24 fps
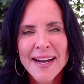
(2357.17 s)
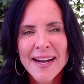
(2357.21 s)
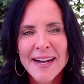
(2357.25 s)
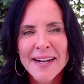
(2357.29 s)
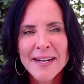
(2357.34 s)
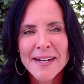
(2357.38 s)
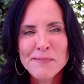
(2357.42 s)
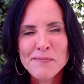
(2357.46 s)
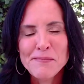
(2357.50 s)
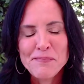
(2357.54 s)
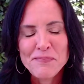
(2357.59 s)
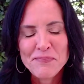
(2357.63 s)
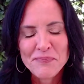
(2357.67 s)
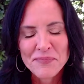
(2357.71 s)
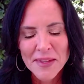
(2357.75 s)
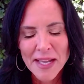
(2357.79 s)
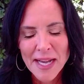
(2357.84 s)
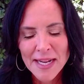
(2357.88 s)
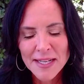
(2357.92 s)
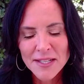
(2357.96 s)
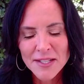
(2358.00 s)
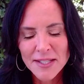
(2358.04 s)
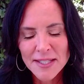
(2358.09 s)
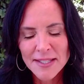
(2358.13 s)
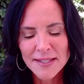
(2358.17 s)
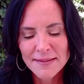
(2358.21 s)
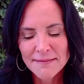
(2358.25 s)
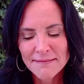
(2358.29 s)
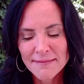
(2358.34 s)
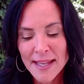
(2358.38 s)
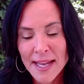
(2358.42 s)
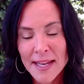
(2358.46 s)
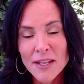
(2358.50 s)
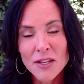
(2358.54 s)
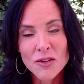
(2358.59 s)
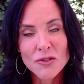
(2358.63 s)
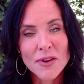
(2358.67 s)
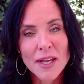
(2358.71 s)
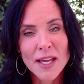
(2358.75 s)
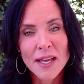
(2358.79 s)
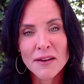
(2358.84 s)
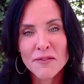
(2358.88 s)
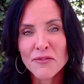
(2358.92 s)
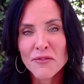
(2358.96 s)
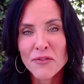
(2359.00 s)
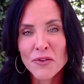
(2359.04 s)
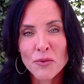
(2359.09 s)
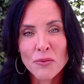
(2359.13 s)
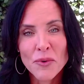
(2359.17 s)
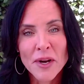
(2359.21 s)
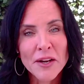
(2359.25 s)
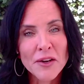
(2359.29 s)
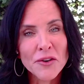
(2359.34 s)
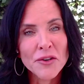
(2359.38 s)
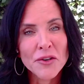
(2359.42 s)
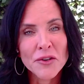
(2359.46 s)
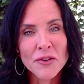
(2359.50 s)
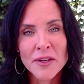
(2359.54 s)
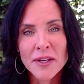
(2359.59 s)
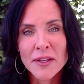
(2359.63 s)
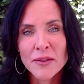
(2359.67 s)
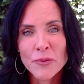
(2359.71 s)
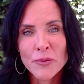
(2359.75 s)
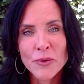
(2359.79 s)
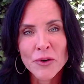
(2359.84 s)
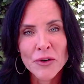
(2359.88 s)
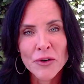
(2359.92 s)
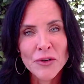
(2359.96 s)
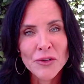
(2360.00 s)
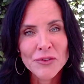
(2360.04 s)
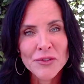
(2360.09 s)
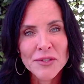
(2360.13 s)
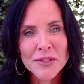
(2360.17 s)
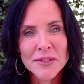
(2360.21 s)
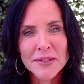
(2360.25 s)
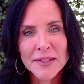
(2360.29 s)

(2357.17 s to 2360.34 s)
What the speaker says: I just thank you again for what you're doing in the world.